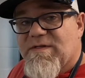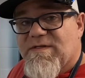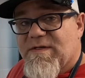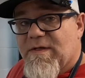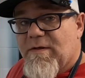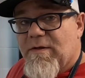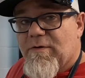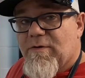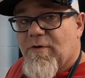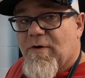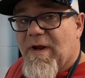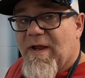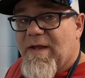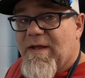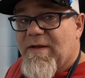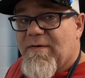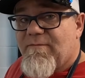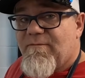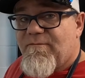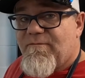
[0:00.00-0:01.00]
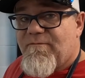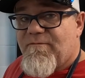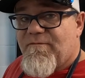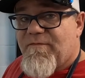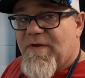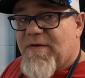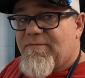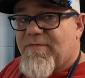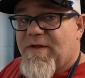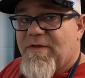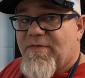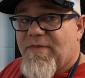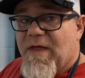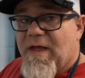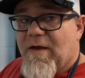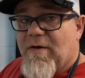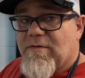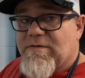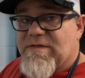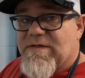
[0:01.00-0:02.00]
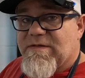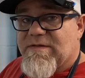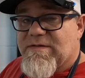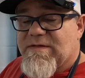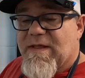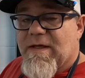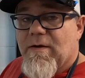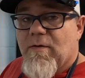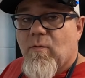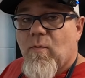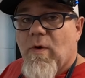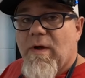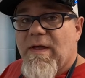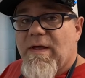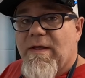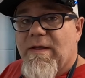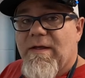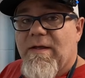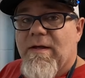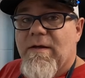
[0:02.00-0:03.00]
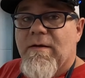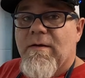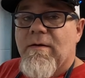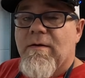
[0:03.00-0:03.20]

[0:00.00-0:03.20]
the cylinder head 50 thousandths that way,